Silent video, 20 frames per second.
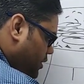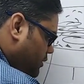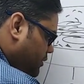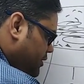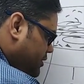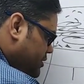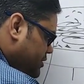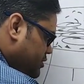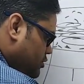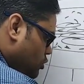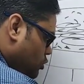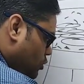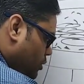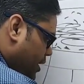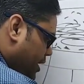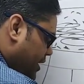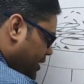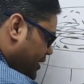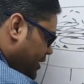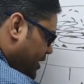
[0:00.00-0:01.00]
this is
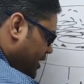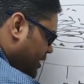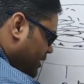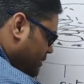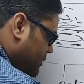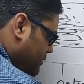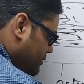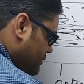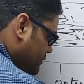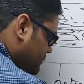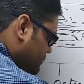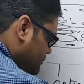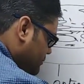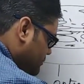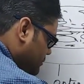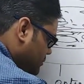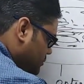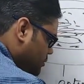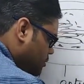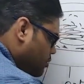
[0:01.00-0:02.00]
O18.
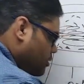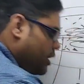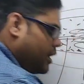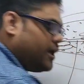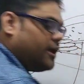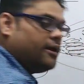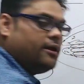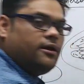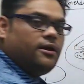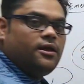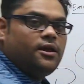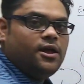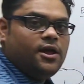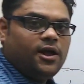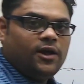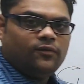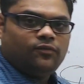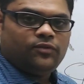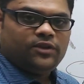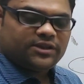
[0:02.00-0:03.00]
Okay,
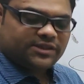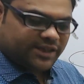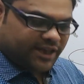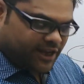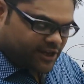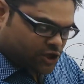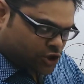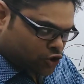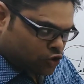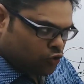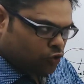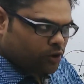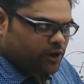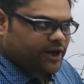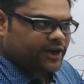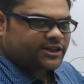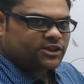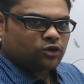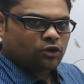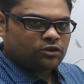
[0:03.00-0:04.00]
this
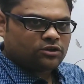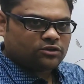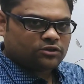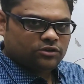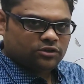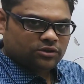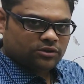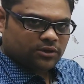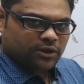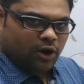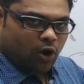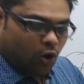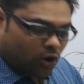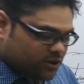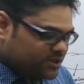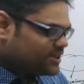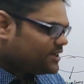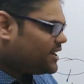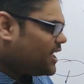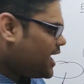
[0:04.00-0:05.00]
H2O gets
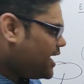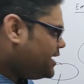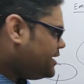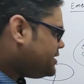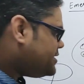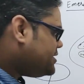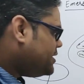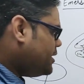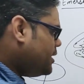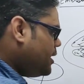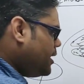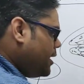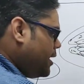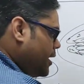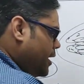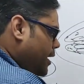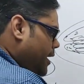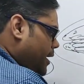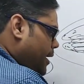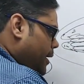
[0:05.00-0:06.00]
oxidized.
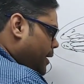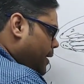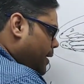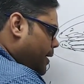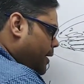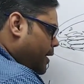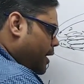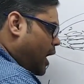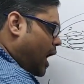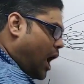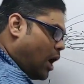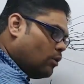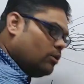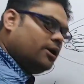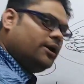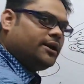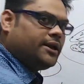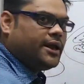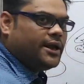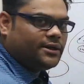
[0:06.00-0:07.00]
How
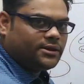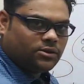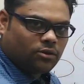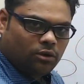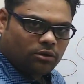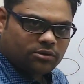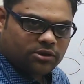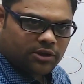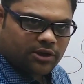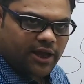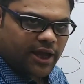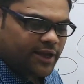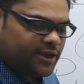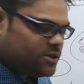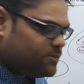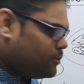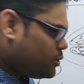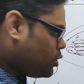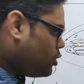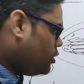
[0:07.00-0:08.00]
it gets
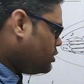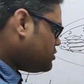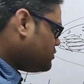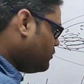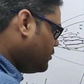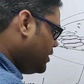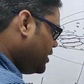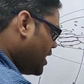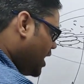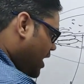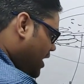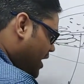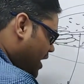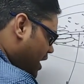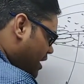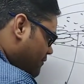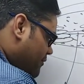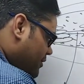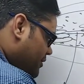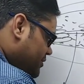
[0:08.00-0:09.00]
oxidized? Because we are
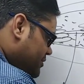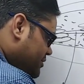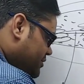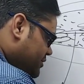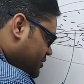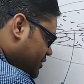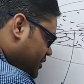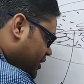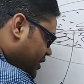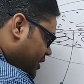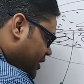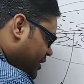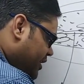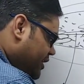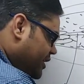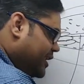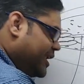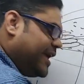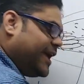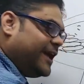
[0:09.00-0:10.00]
having
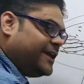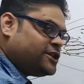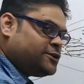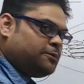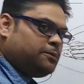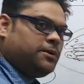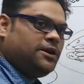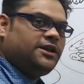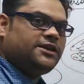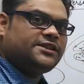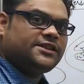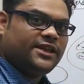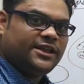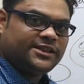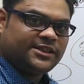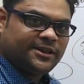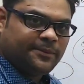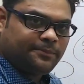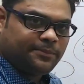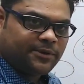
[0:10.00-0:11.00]
certain H plus
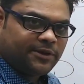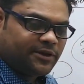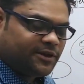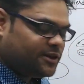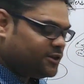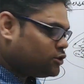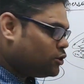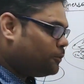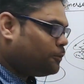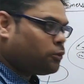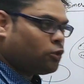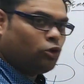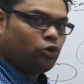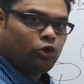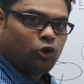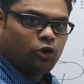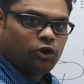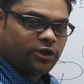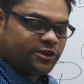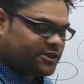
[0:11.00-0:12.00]
acceptors or
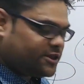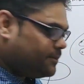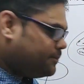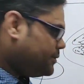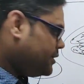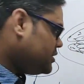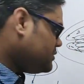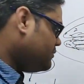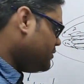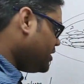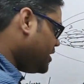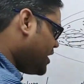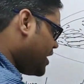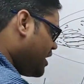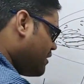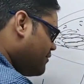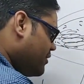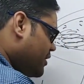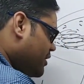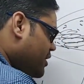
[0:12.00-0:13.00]
proton acceptors. We are
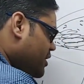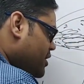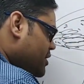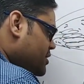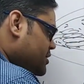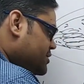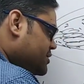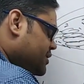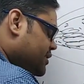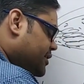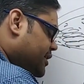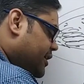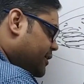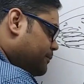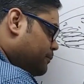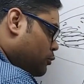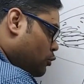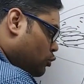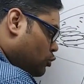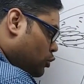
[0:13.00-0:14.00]
having
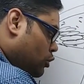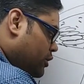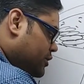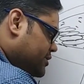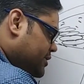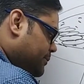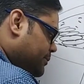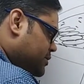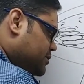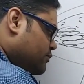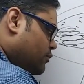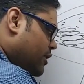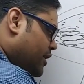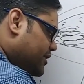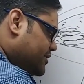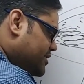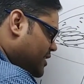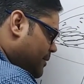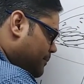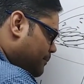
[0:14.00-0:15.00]
certain proton acceptors. For
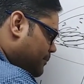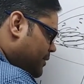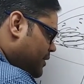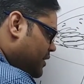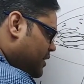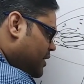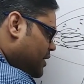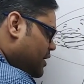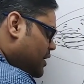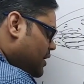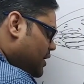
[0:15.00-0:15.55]
example,